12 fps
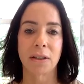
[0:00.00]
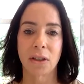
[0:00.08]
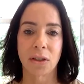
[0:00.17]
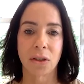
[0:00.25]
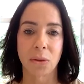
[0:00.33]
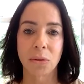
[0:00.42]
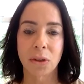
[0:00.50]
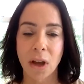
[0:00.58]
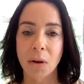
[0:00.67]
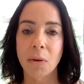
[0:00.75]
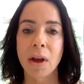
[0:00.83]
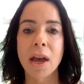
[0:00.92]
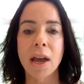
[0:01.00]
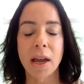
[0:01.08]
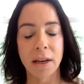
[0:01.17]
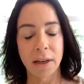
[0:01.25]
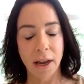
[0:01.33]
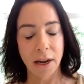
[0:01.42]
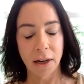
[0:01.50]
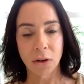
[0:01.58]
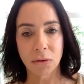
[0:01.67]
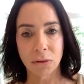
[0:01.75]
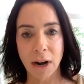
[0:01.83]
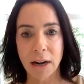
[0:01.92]
to do so in, in an
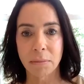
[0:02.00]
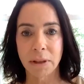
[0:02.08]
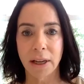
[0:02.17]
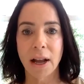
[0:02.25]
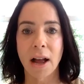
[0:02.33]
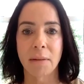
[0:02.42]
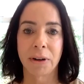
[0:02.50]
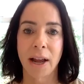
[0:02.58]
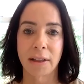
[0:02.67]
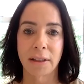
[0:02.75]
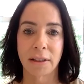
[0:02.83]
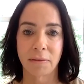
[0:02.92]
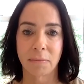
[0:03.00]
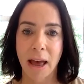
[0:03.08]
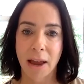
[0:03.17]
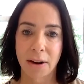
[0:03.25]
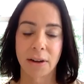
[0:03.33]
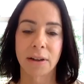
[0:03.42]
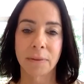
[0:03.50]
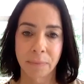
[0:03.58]
incredibly comprehensive manner.